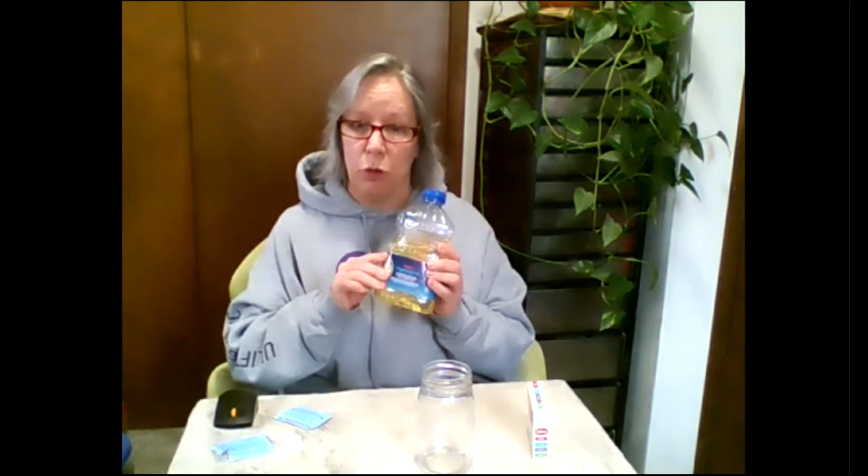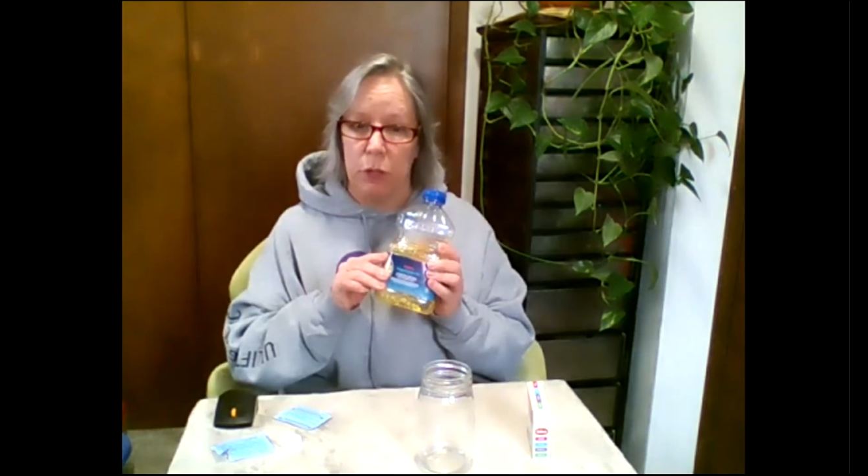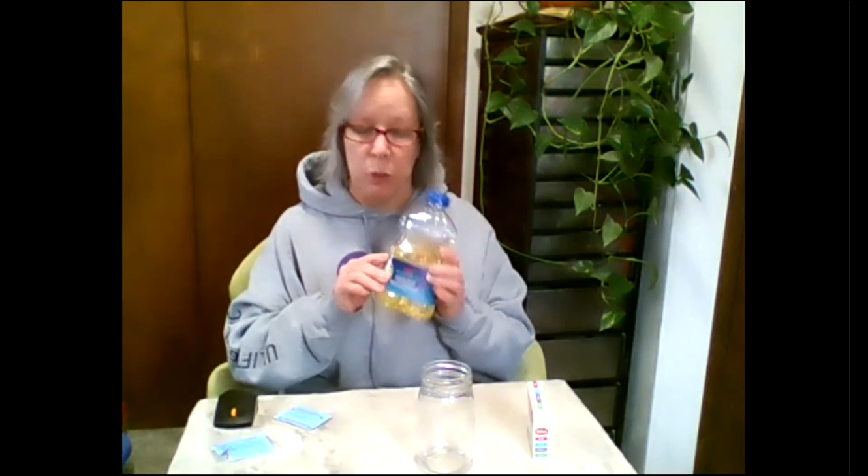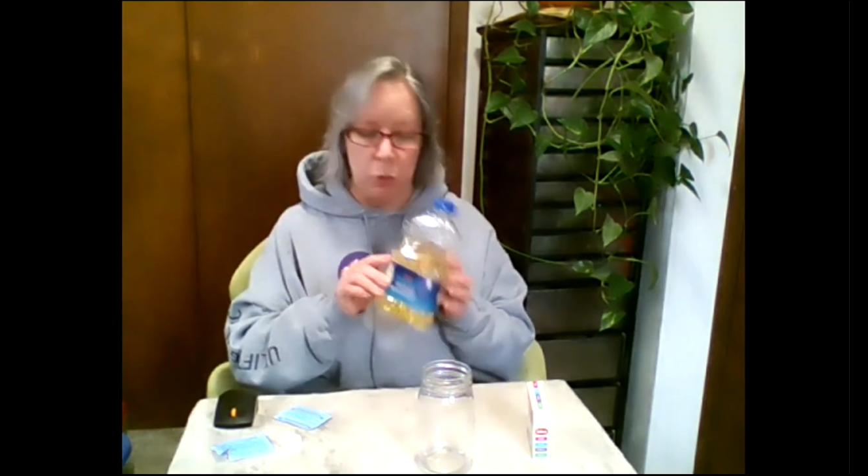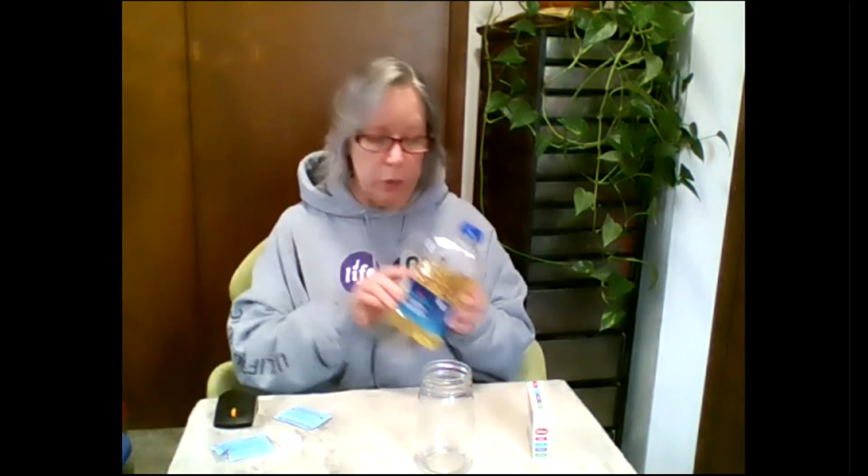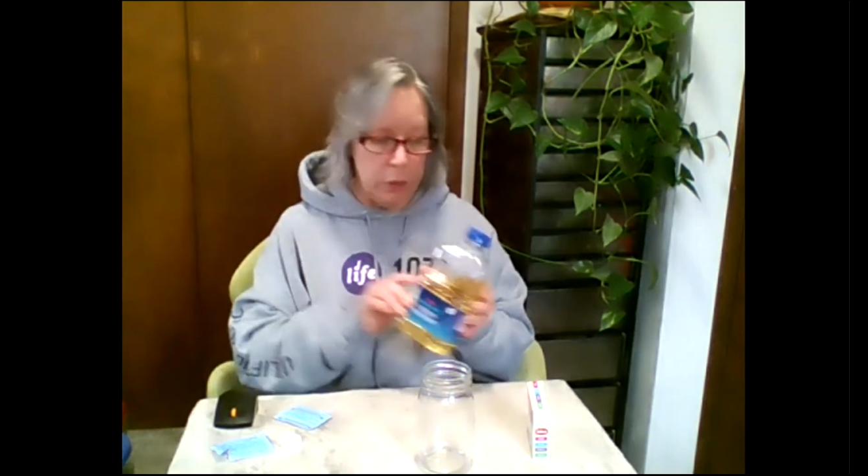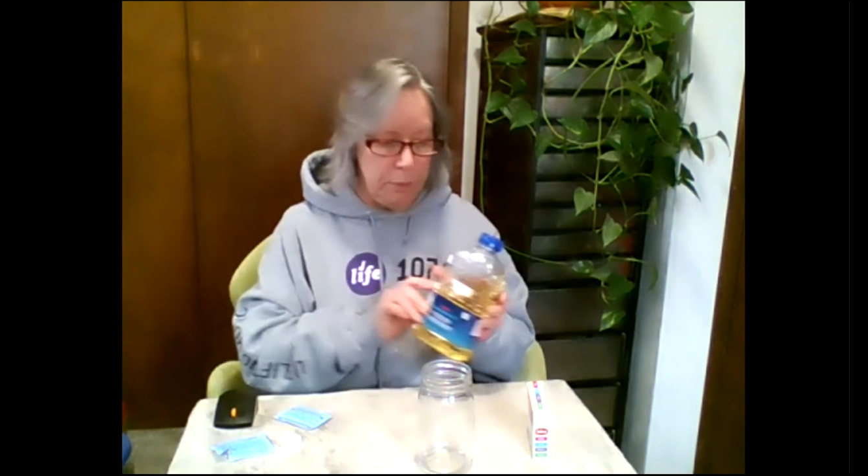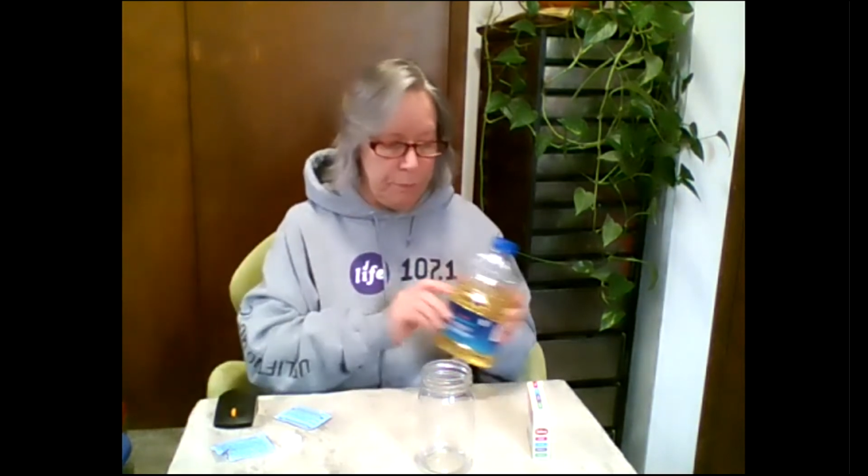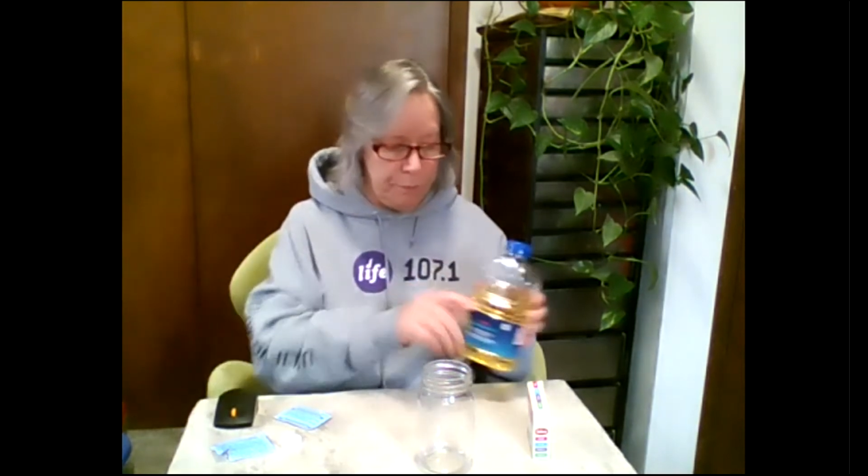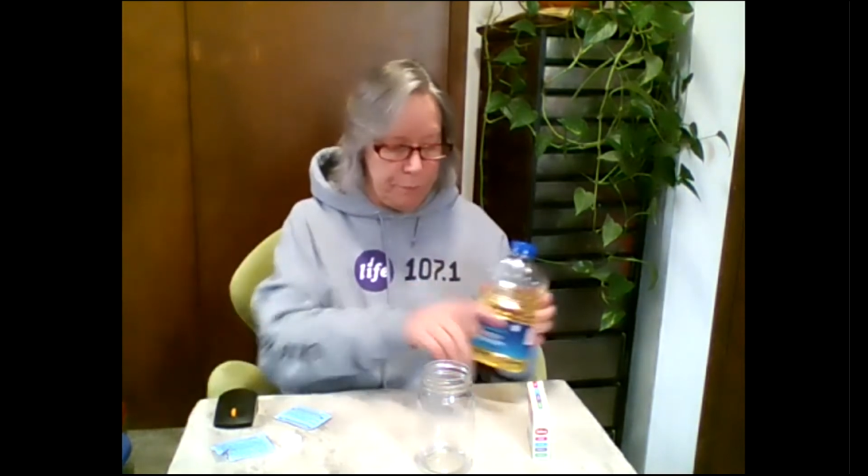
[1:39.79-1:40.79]
cooking oil,
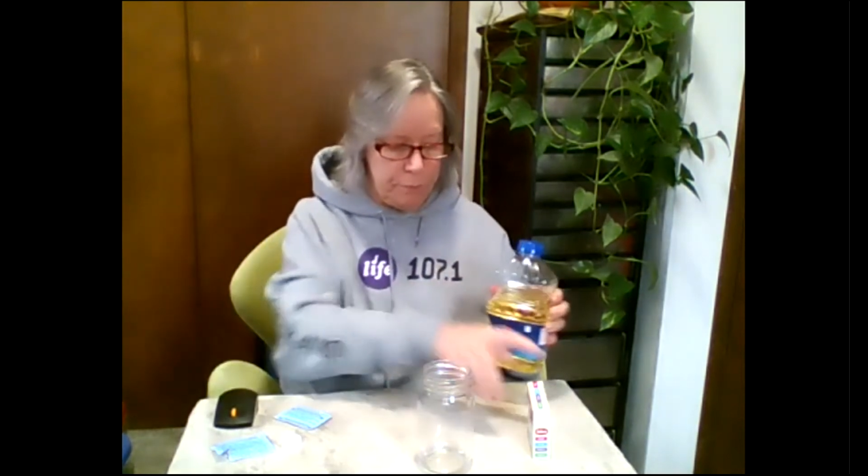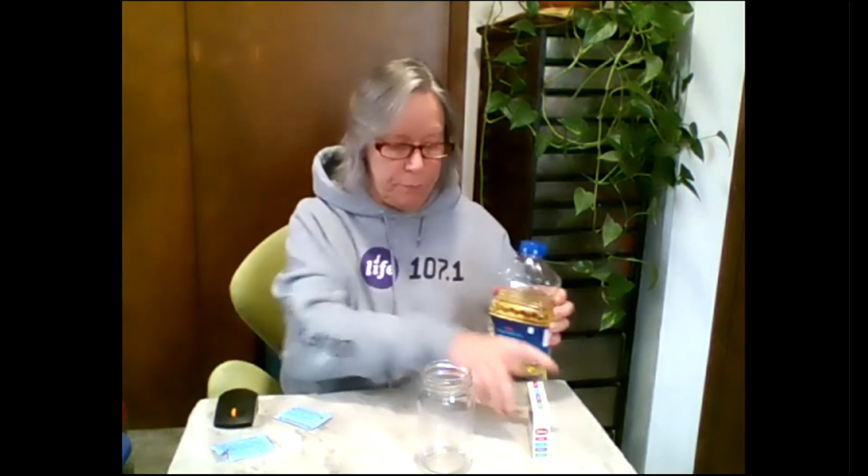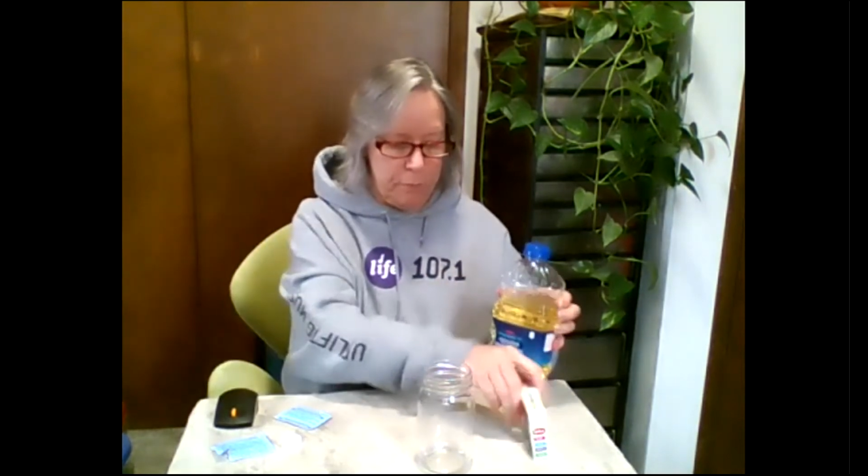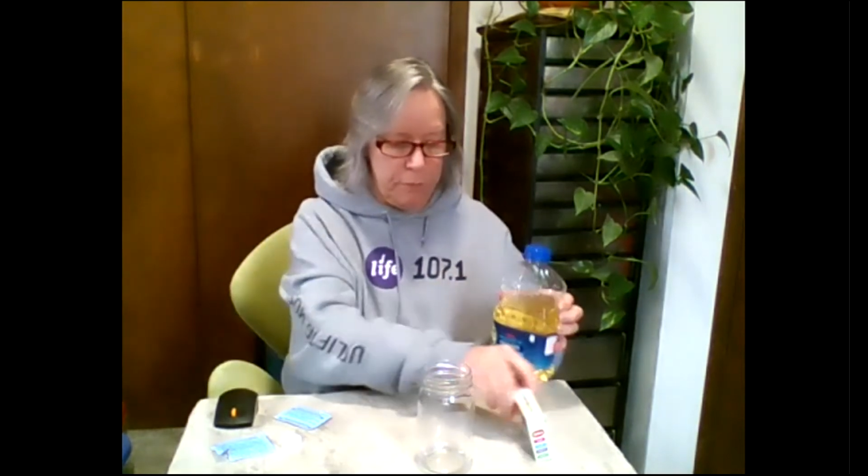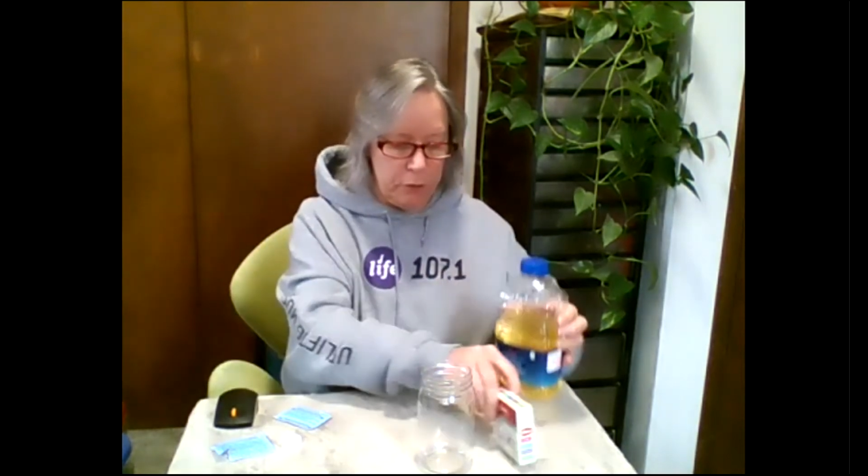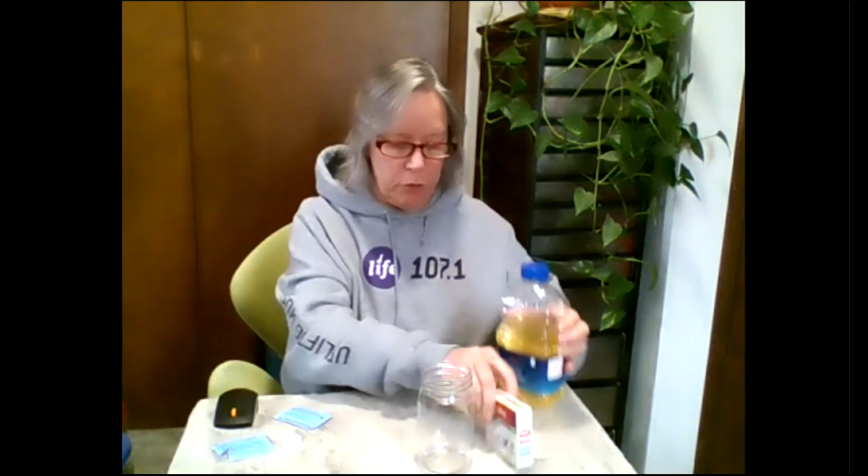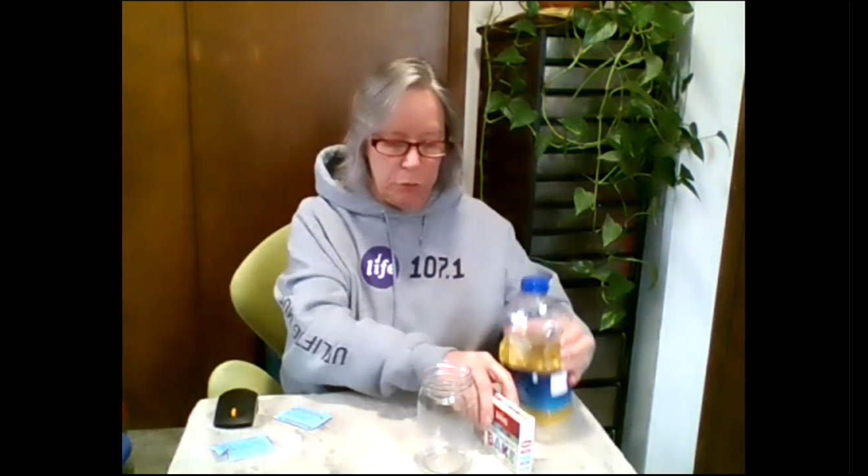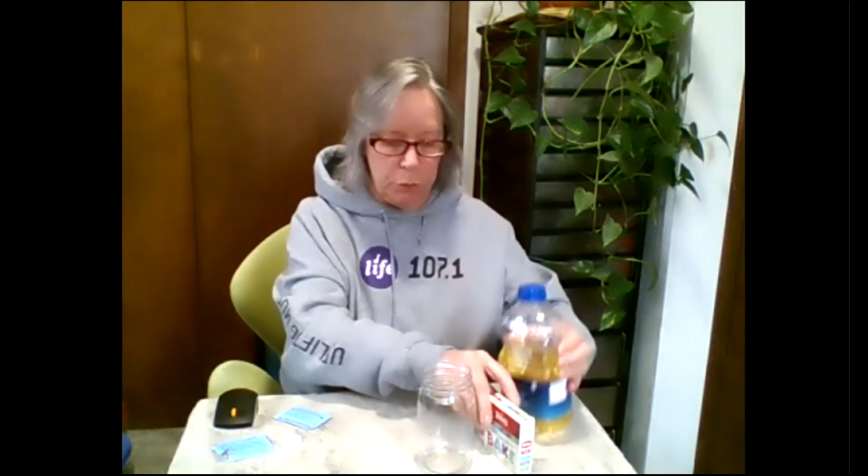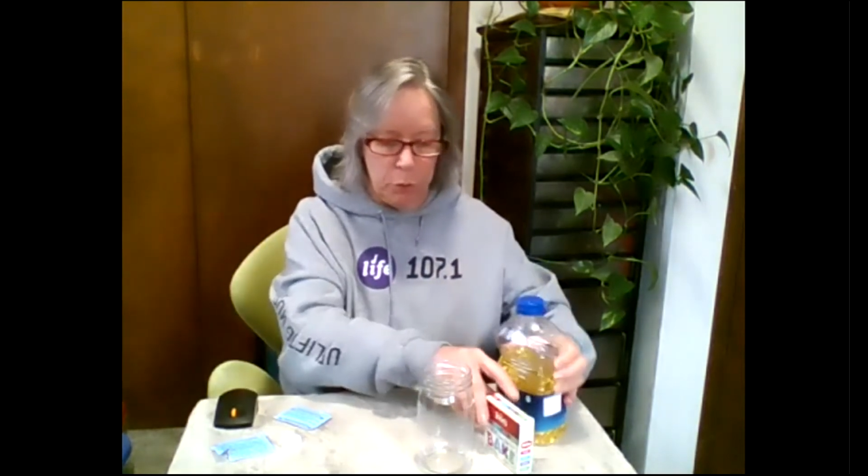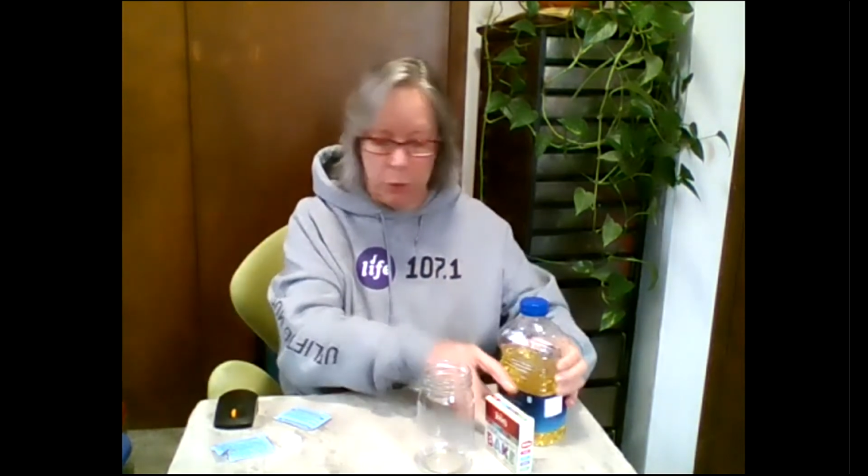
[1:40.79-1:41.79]

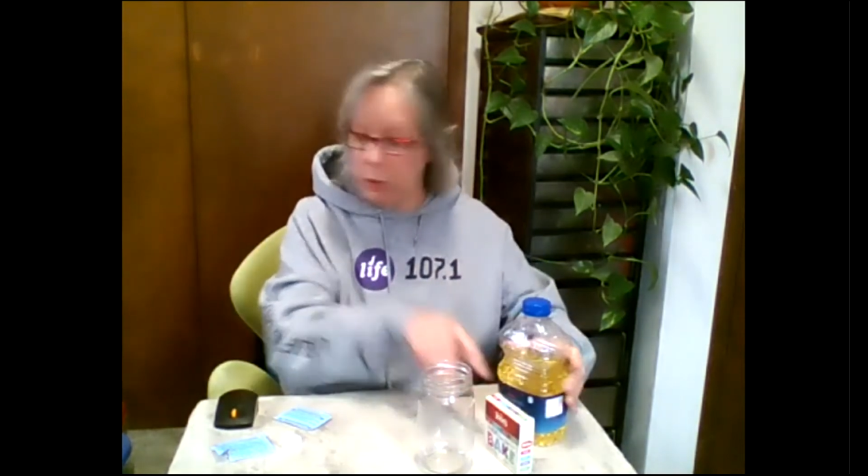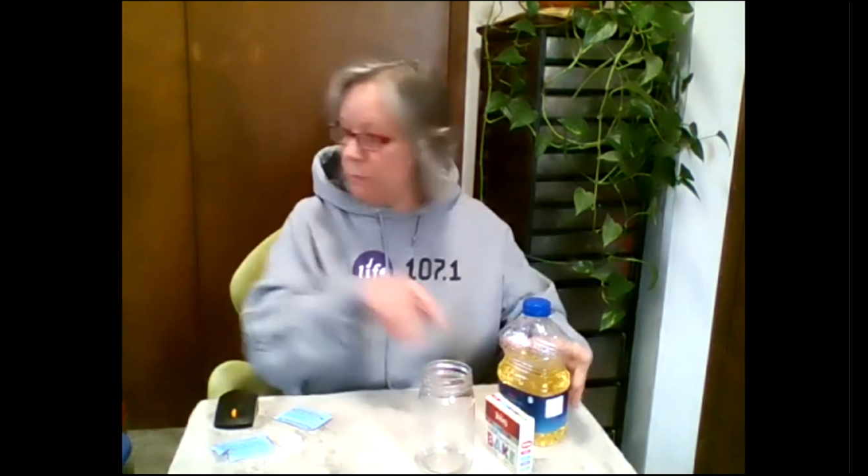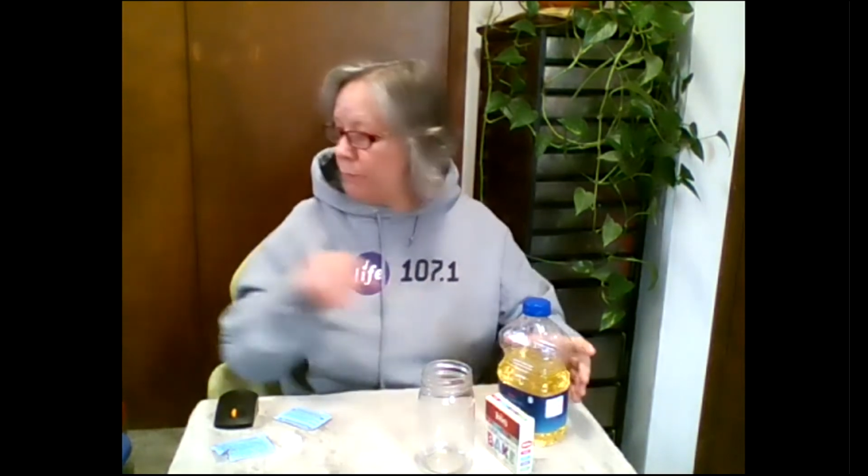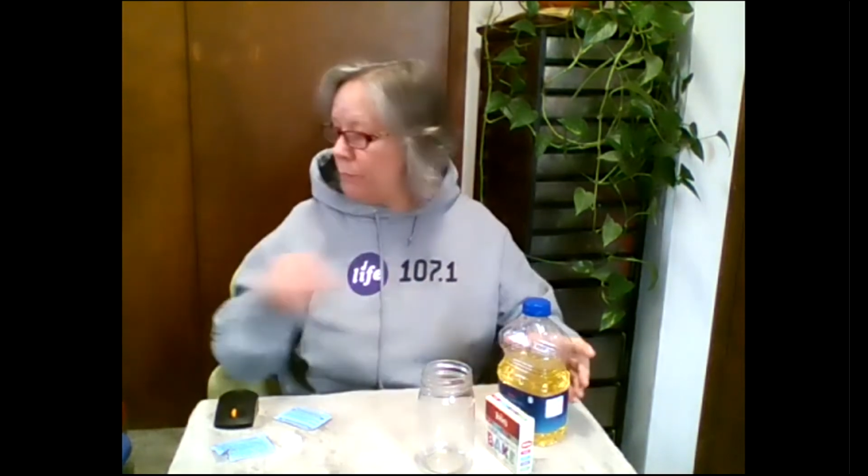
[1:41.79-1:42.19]
vegetable oil,